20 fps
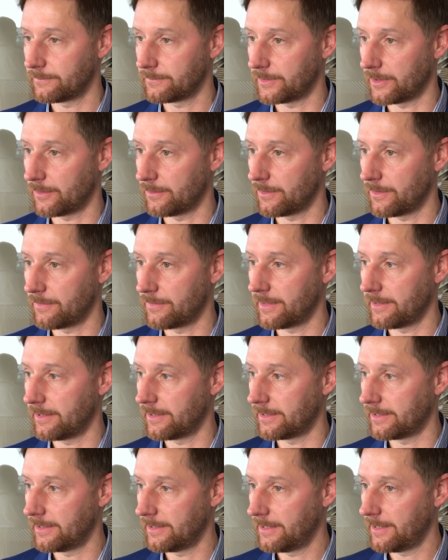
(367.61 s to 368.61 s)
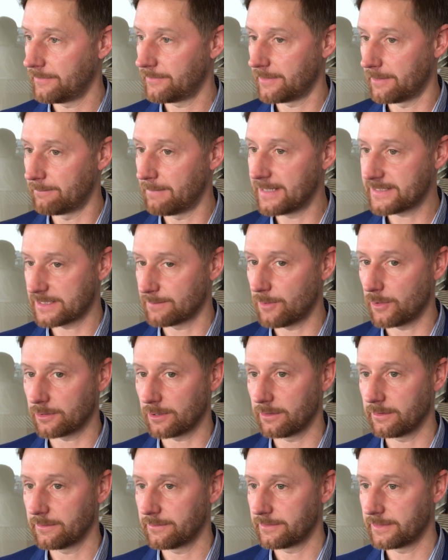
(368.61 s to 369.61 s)
You know, the meta
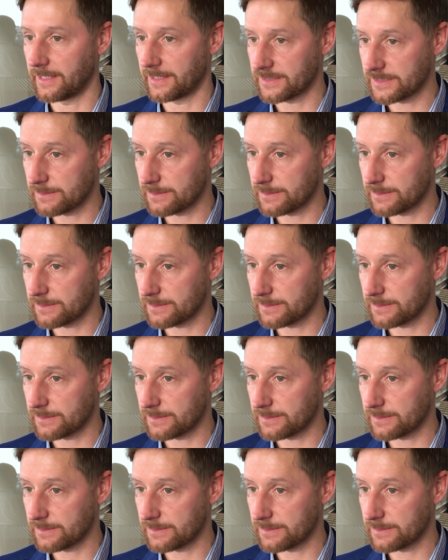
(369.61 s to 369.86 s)
model, the